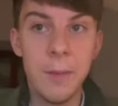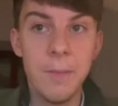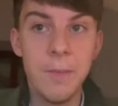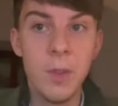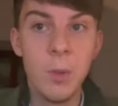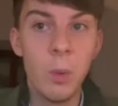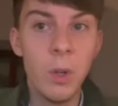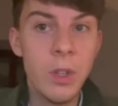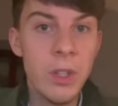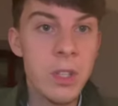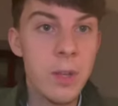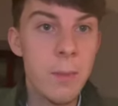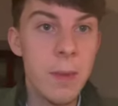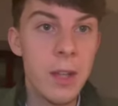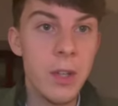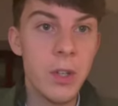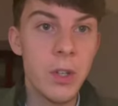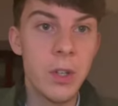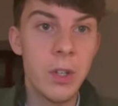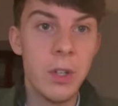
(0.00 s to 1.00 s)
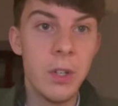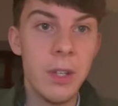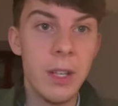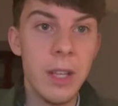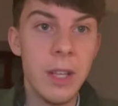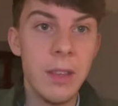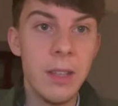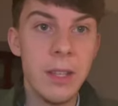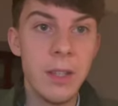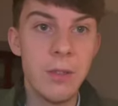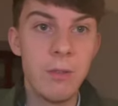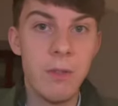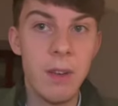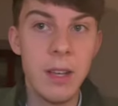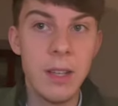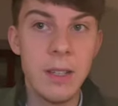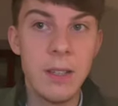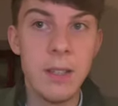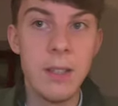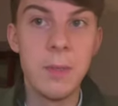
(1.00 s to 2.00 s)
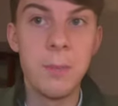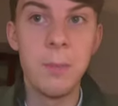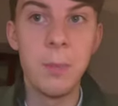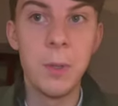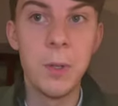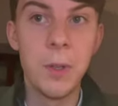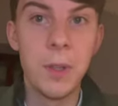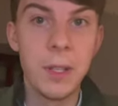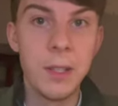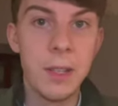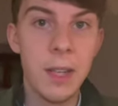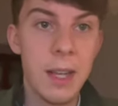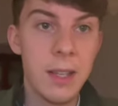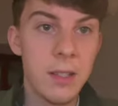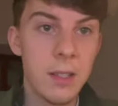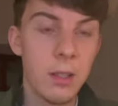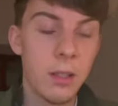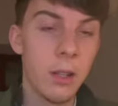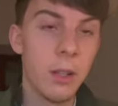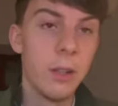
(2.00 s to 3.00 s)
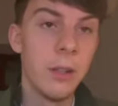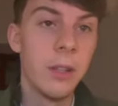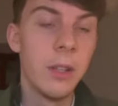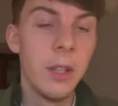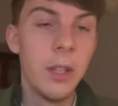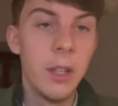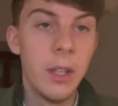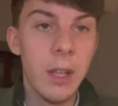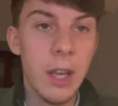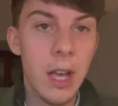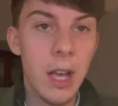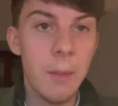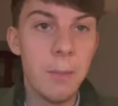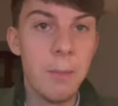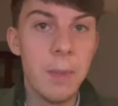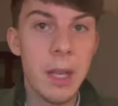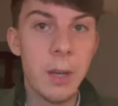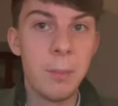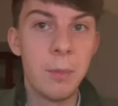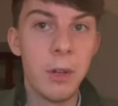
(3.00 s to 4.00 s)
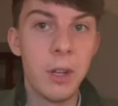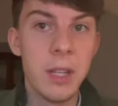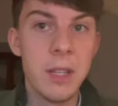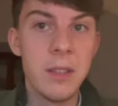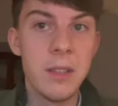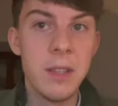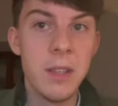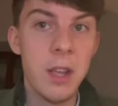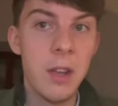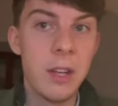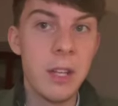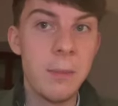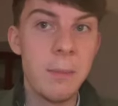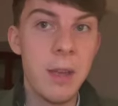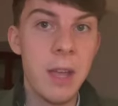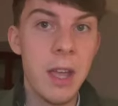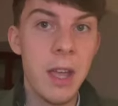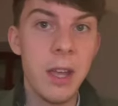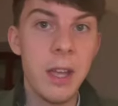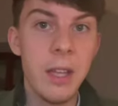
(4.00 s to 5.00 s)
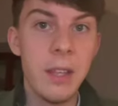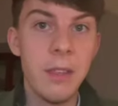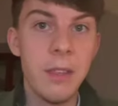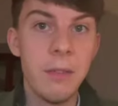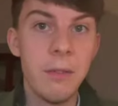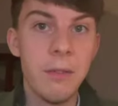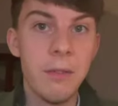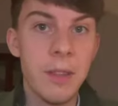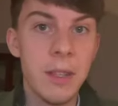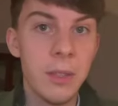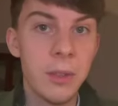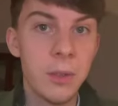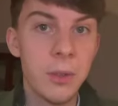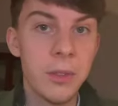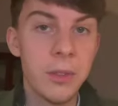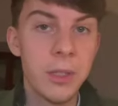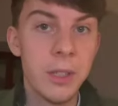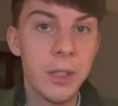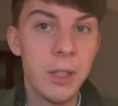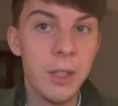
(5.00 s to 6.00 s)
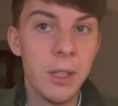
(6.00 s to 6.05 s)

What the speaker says: One to mention in this race is Put the Kettle On, a big price, the only mare in the field.